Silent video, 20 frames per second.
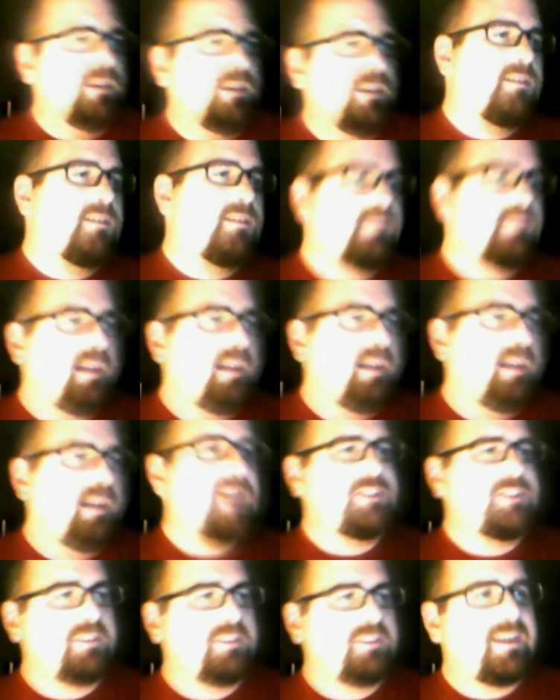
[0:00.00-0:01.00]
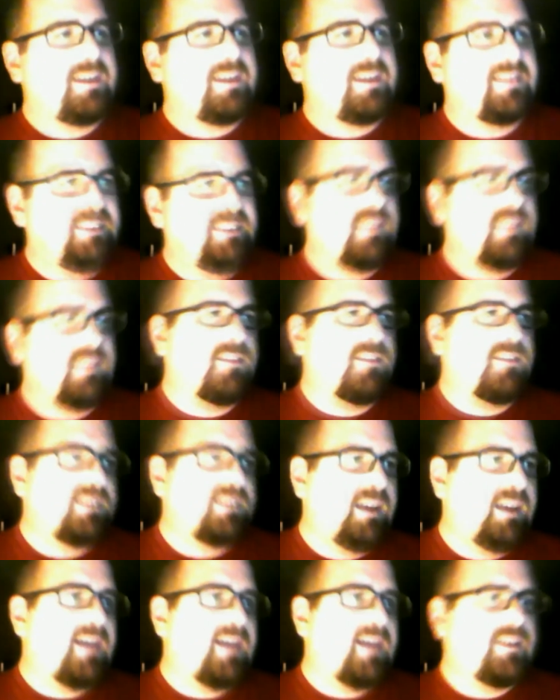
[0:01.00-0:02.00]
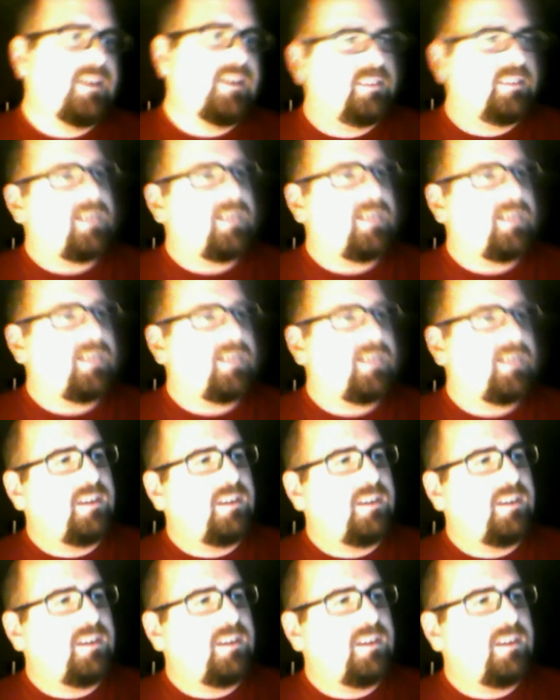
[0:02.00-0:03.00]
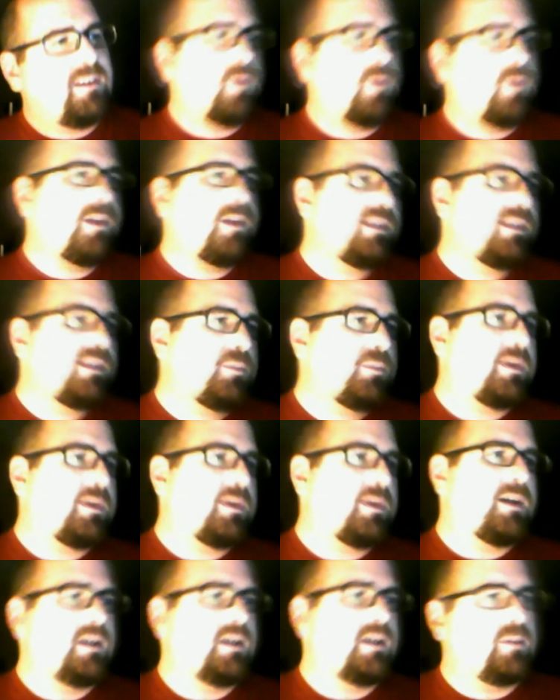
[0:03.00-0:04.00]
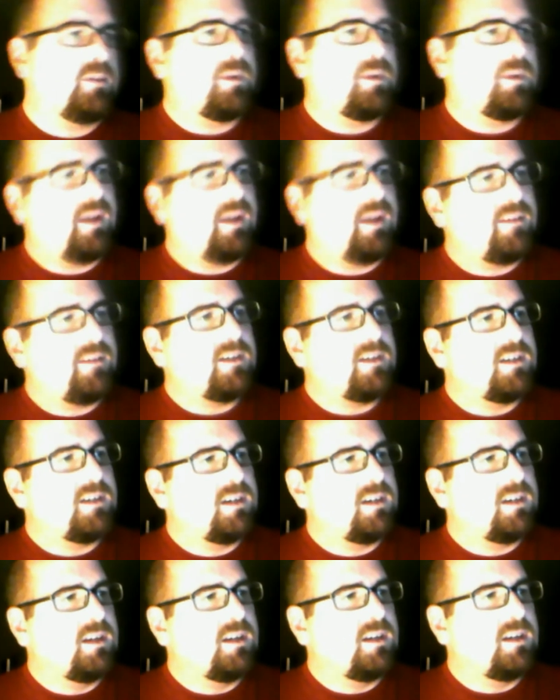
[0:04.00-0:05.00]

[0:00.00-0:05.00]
not sure I consider die a starter at this point, but whatever.